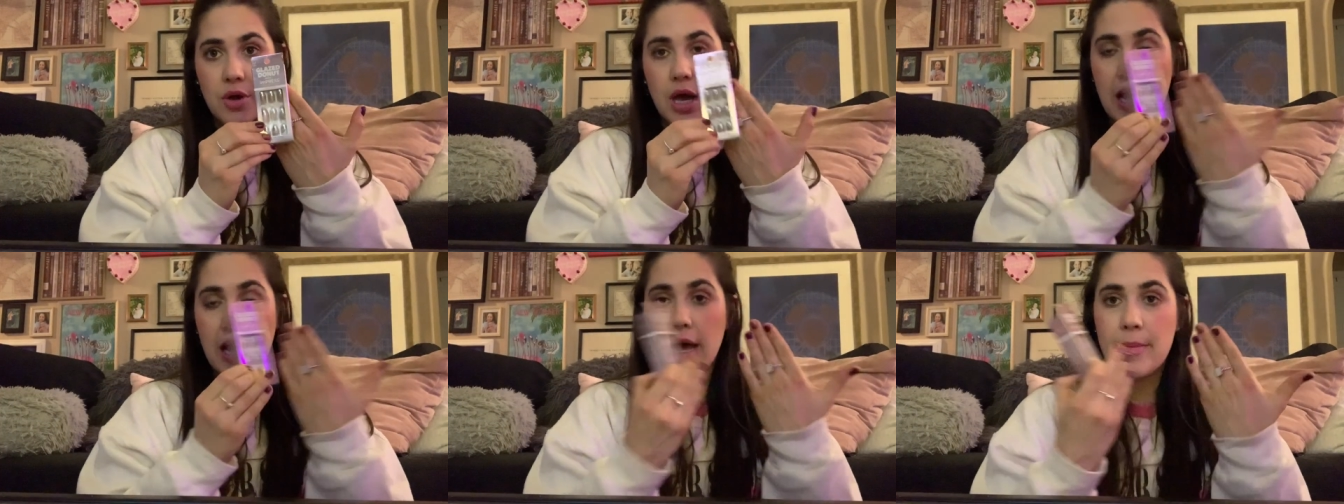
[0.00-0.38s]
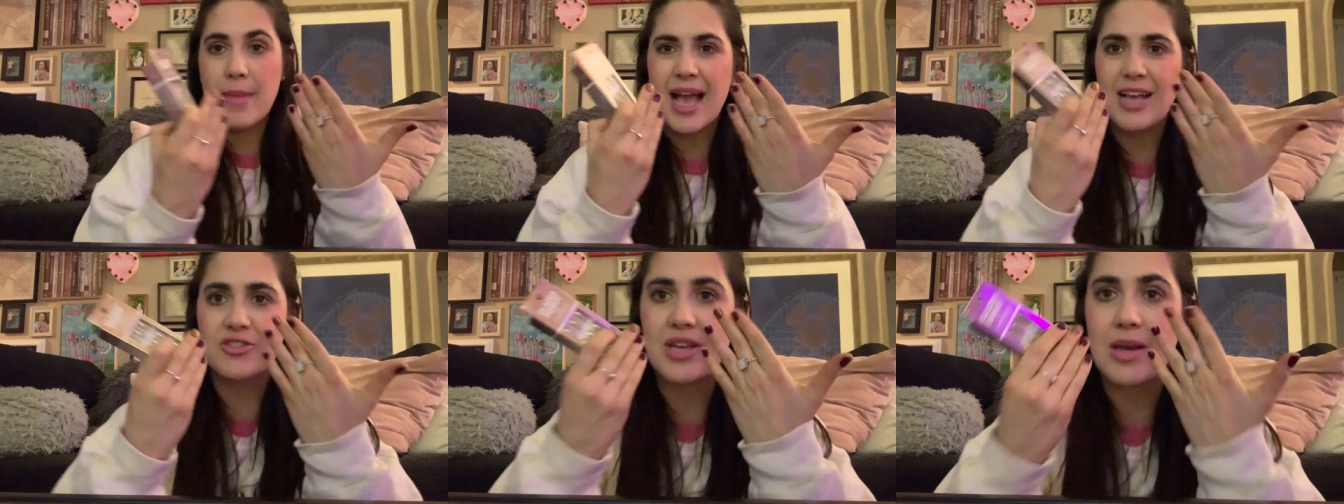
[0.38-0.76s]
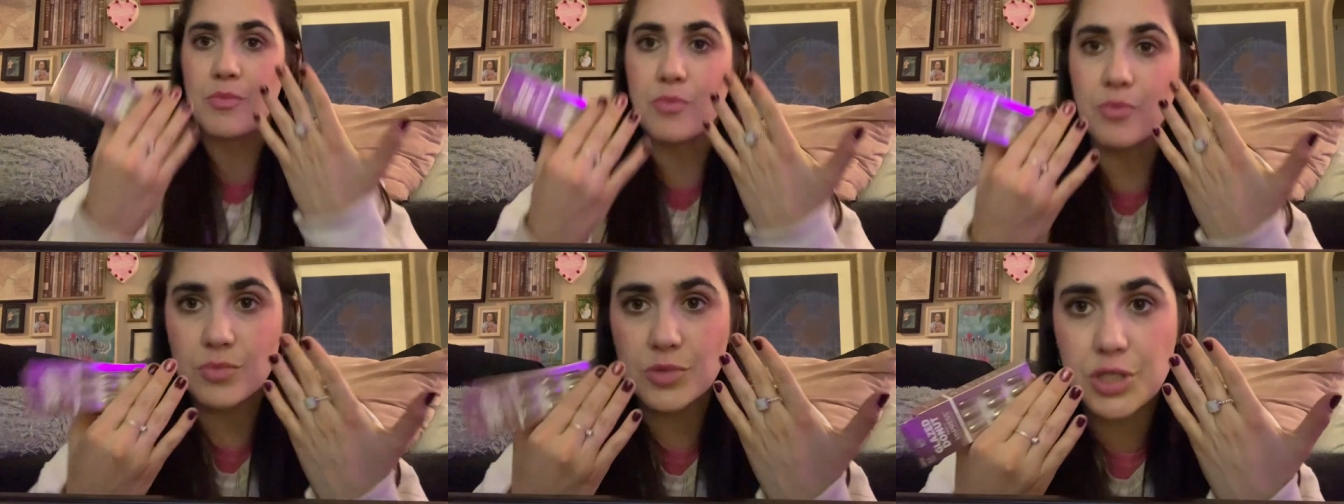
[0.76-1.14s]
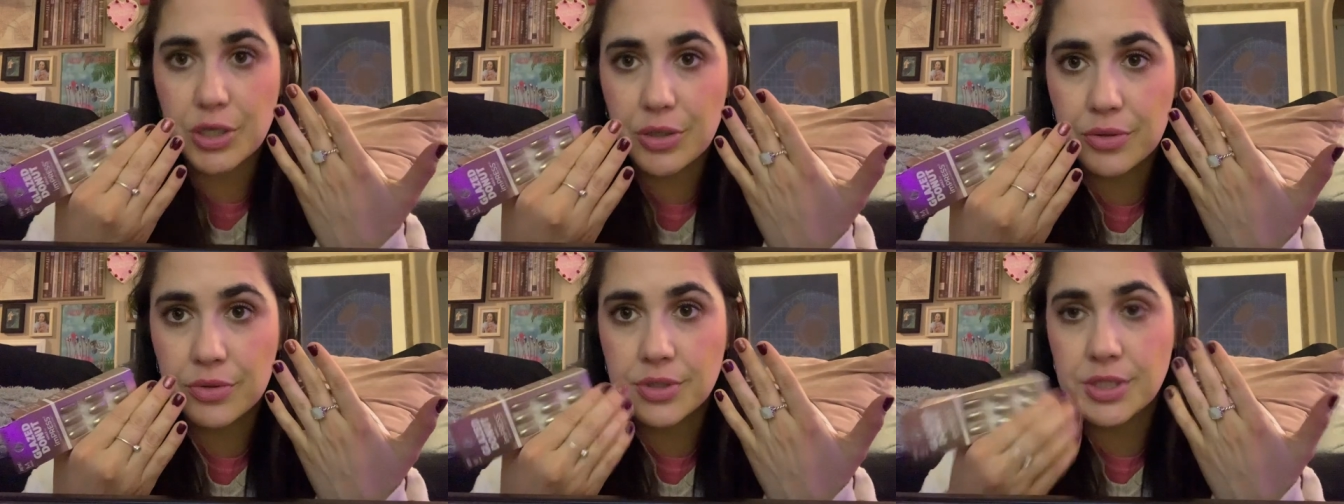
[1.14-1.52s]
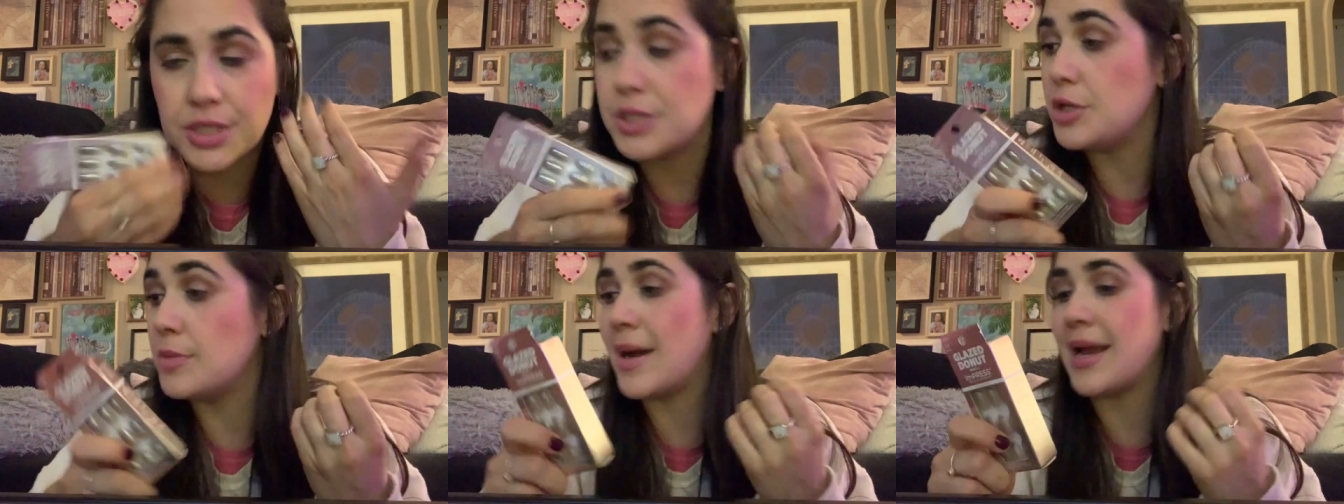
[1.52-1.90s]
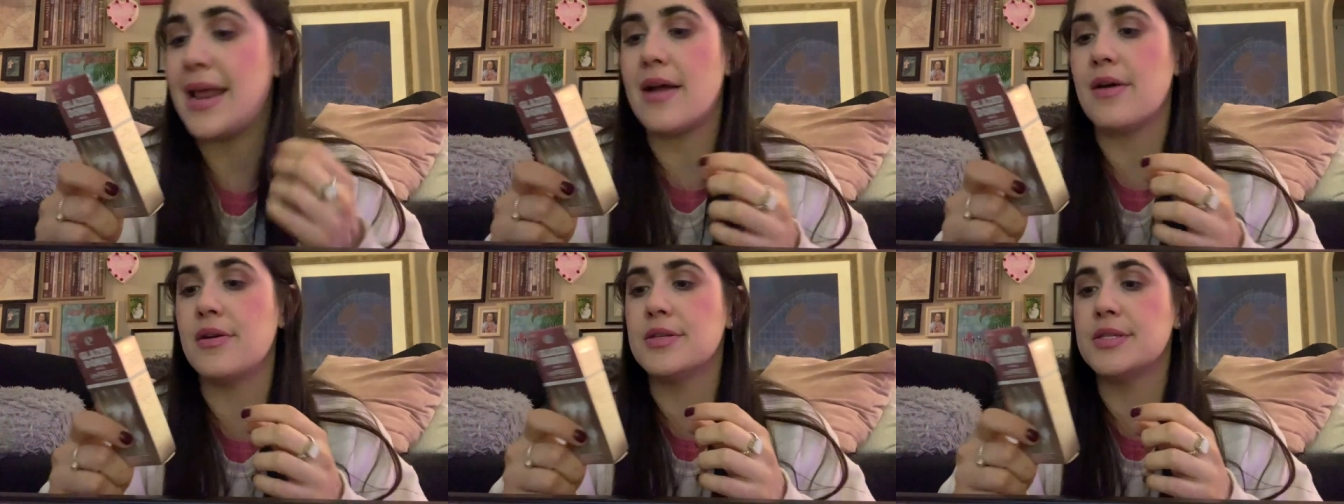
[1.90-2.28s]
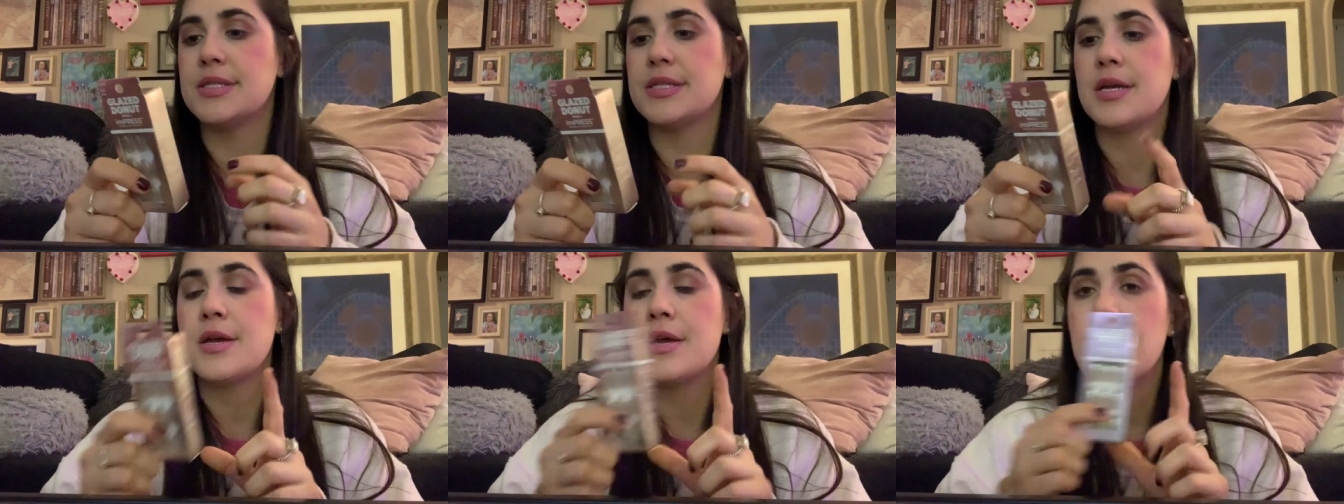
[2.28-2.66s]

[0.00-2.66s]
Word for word: um, actually, I'm due to do my nails.